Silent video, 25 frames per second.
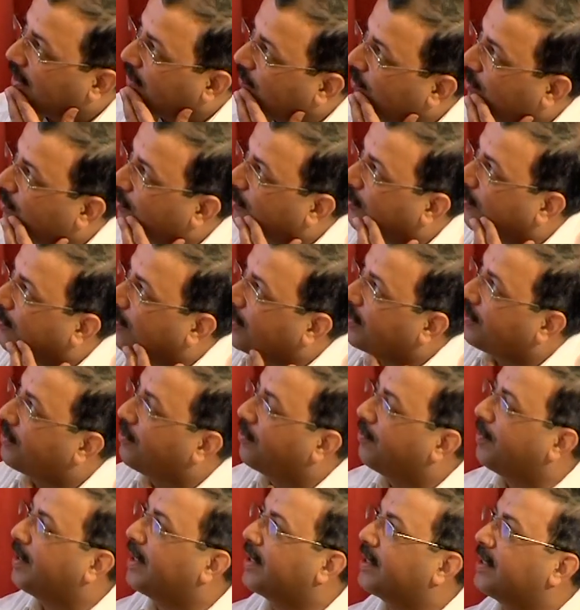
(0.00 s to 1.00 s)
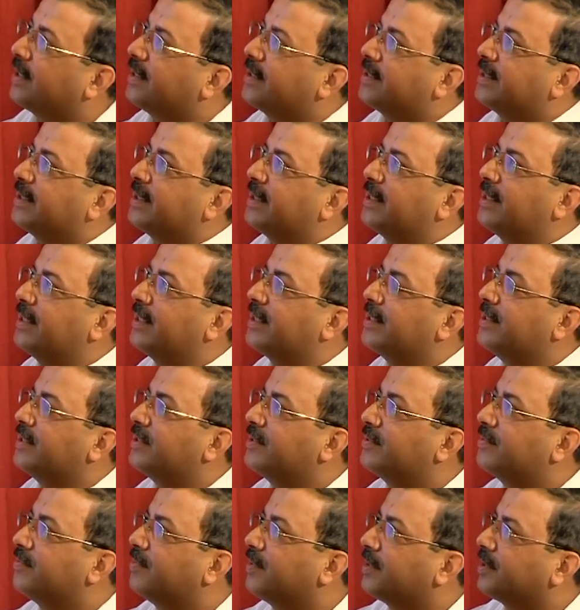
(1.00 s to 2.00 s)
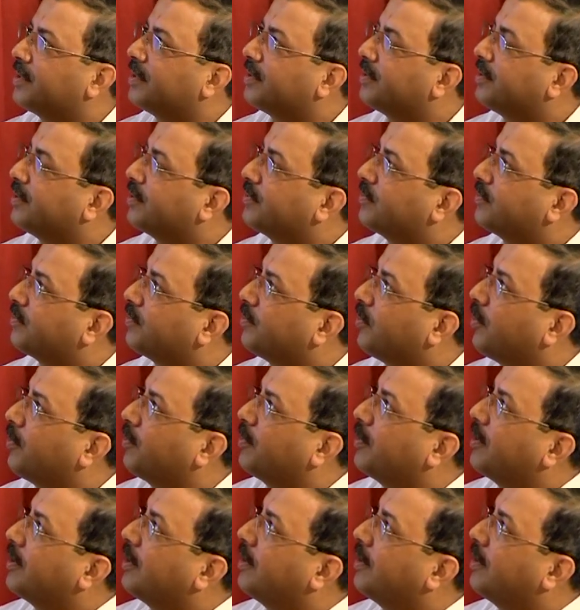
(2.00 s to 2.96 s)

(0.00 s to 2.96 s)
I would probably go back and say that this probably